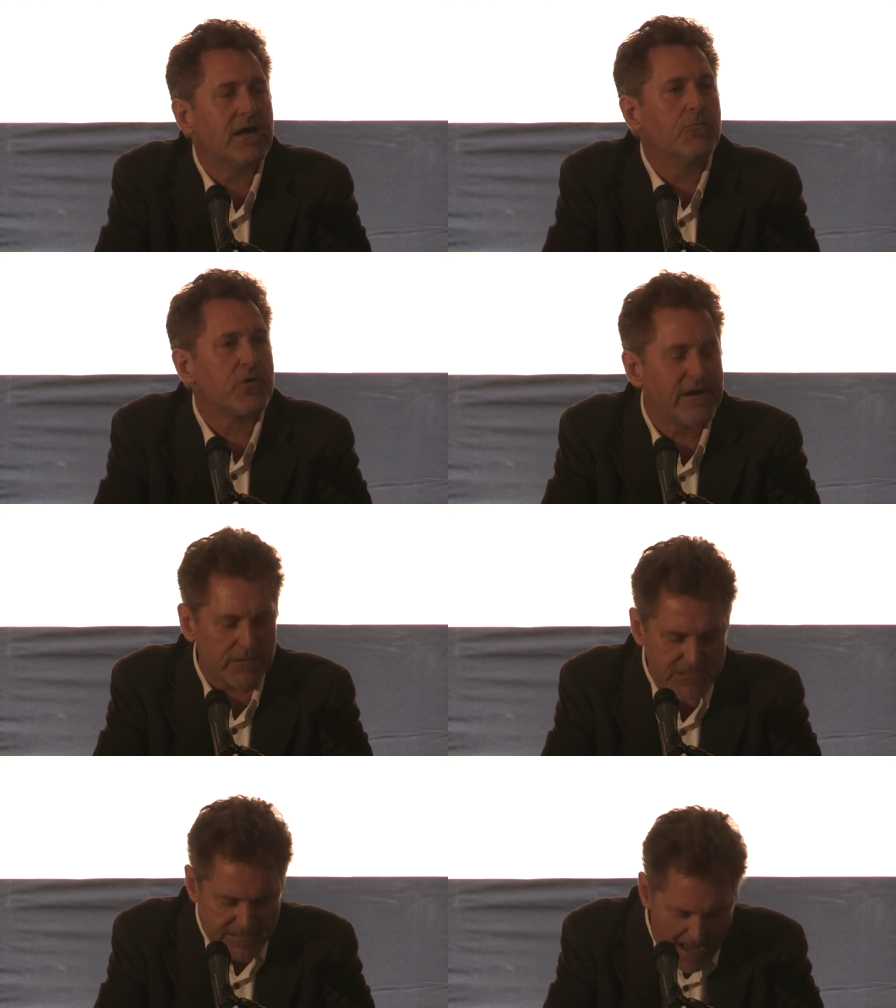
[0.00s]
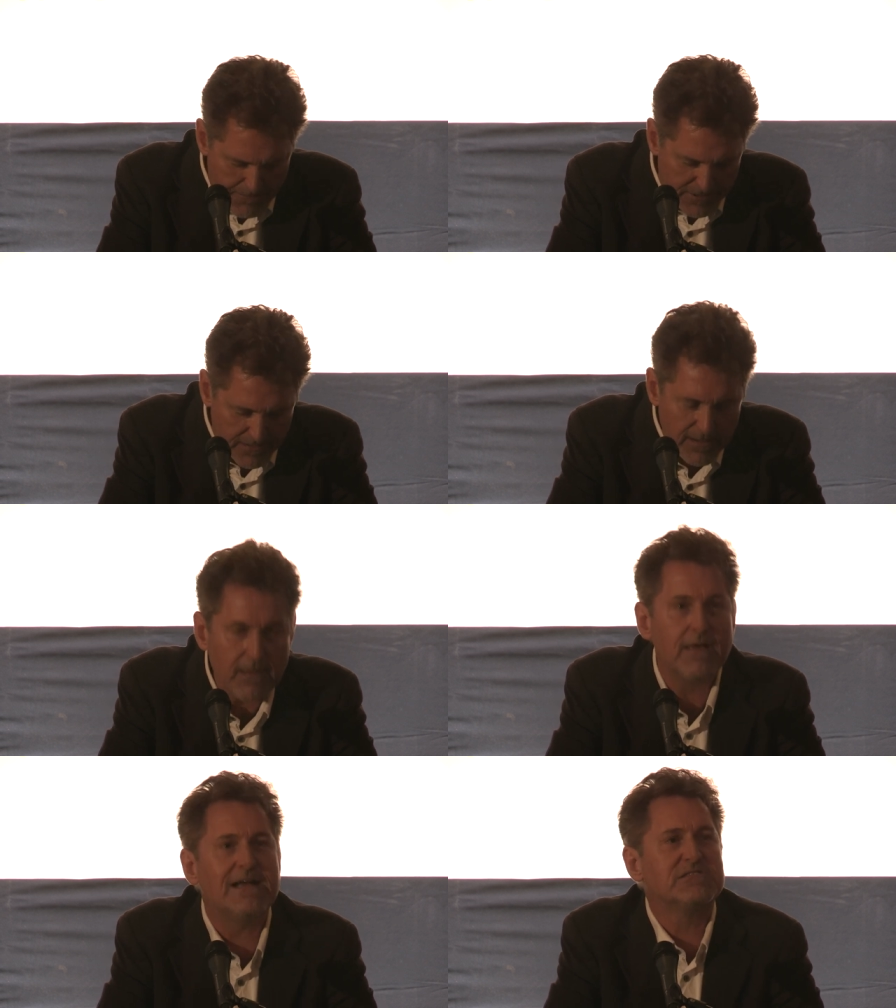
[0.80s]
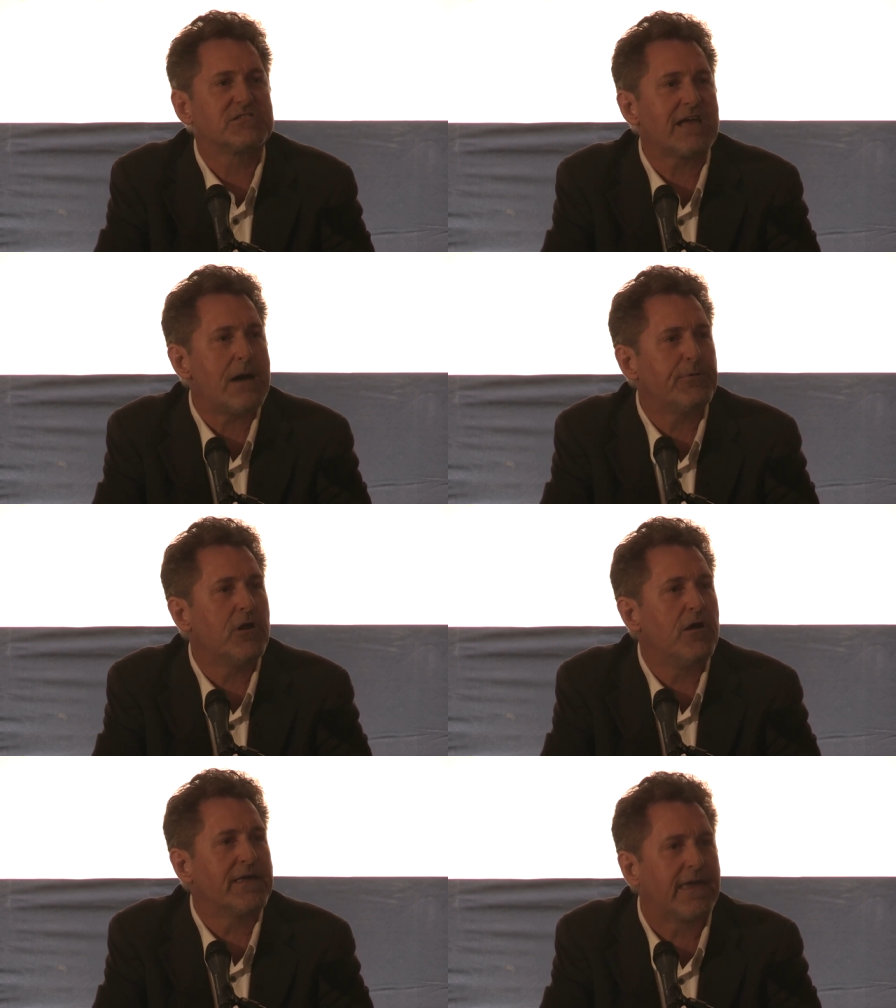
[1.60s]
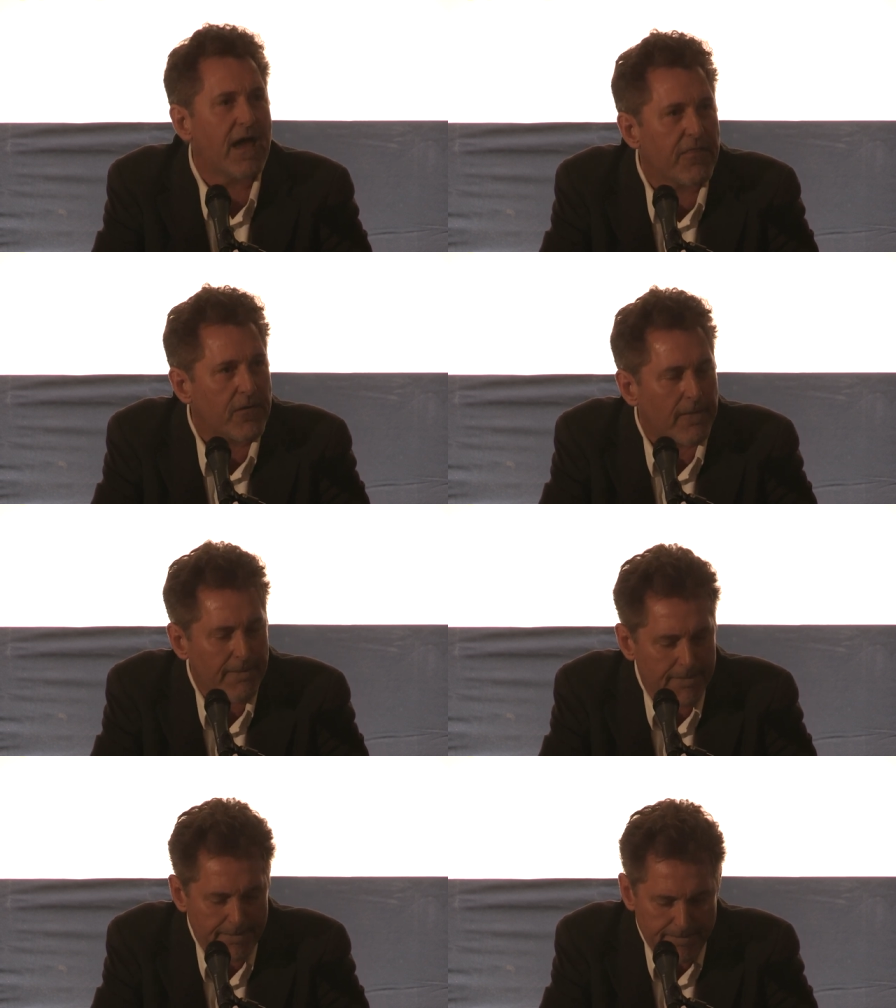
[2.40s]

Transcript: And we're here to stop it and stop it altogether.